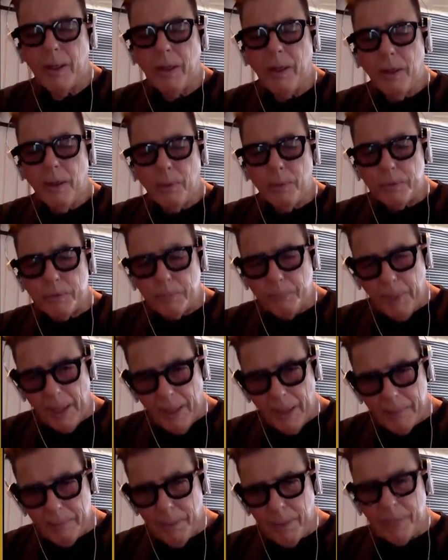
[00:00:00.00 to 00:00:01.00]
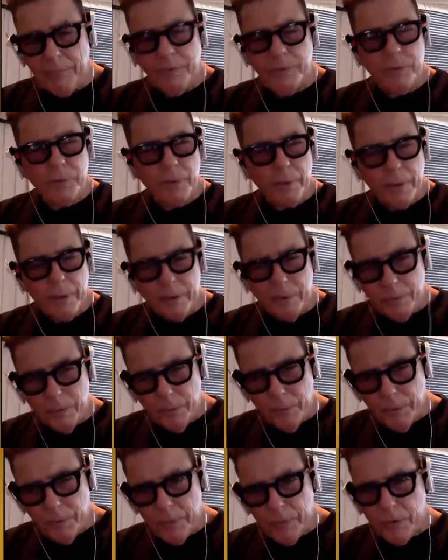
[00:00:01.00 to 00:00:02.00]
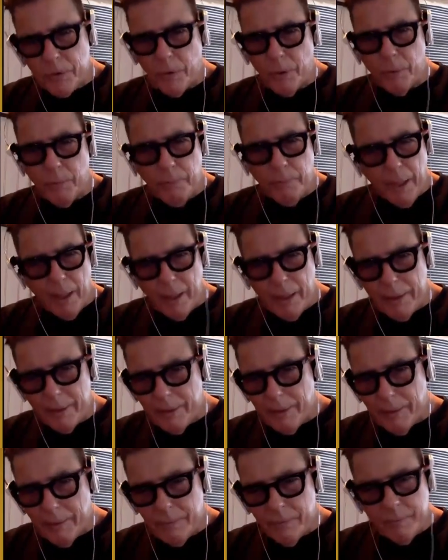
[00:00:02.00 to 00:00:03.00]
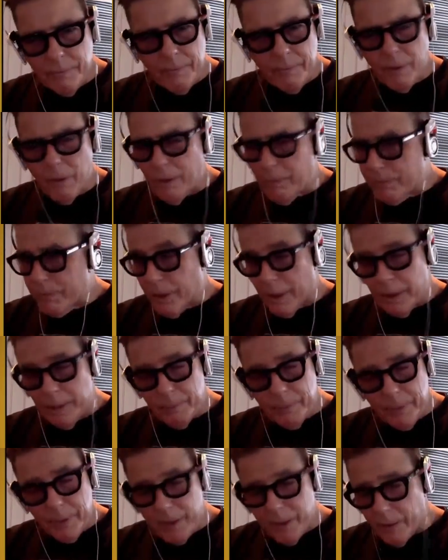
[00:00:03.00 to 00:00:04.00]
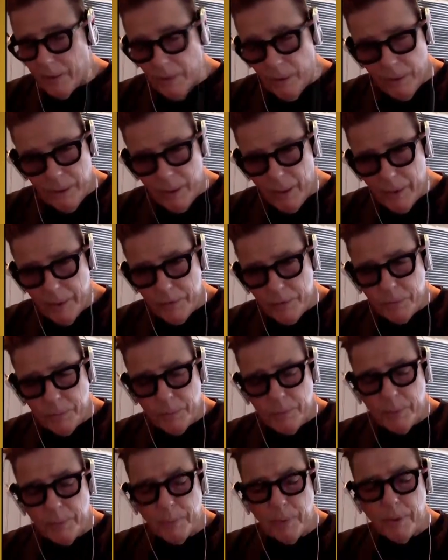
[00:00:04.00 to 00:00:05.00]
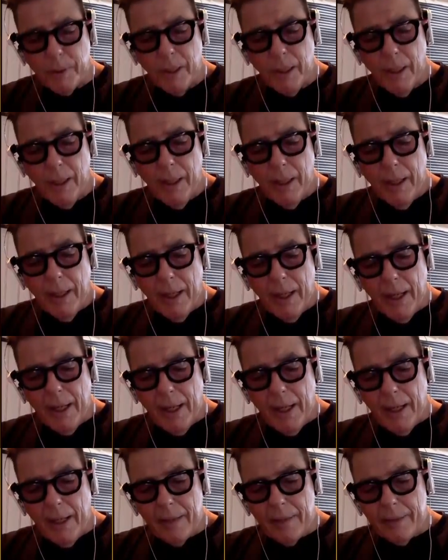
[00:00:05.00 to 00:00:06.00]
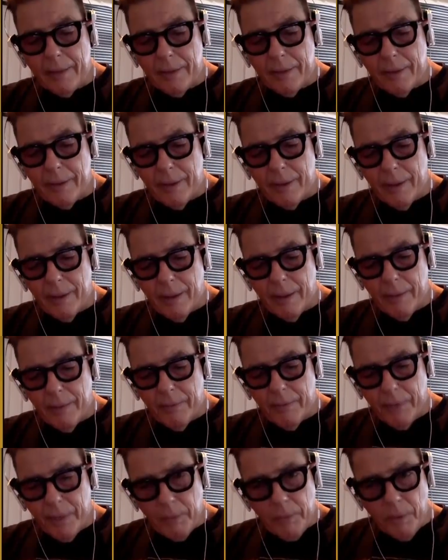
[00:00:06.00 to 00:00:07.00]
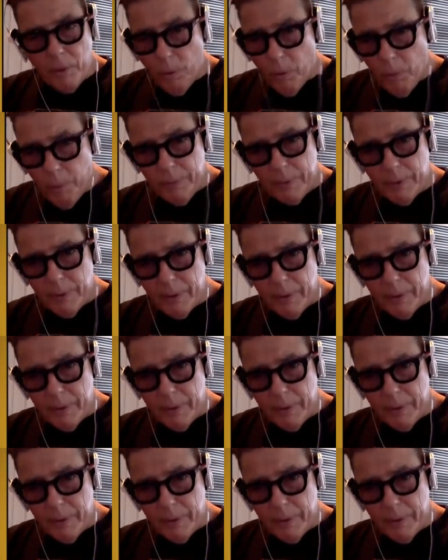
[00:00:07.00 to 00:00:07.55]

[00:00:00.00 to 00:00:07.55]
was backed by Victoria Nuland, Joe Biden, John McCain, all kinds of people. And they were openly